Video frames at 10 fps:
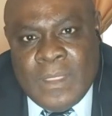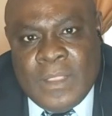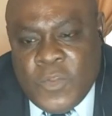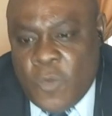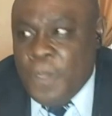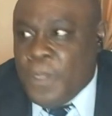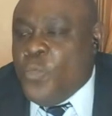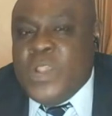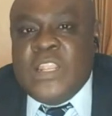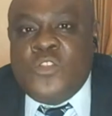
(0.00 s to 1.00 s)
So
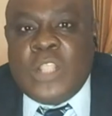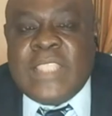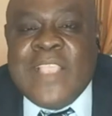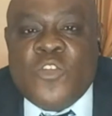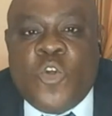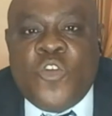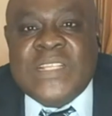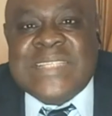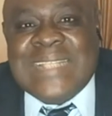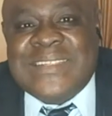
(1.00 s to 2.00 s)
we did not
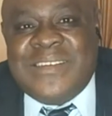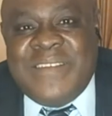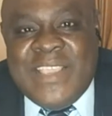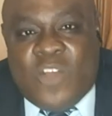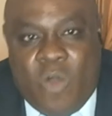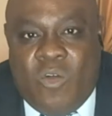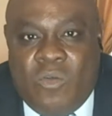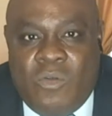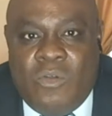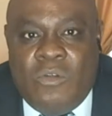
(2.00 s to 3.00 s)
encourage that rigor
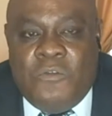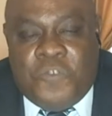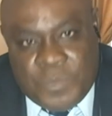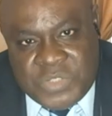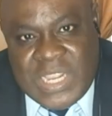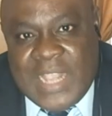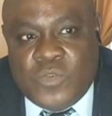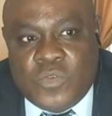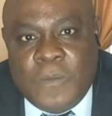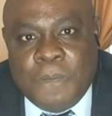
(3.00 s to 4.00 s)
from
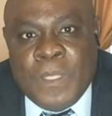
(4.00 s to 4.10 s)
childhood.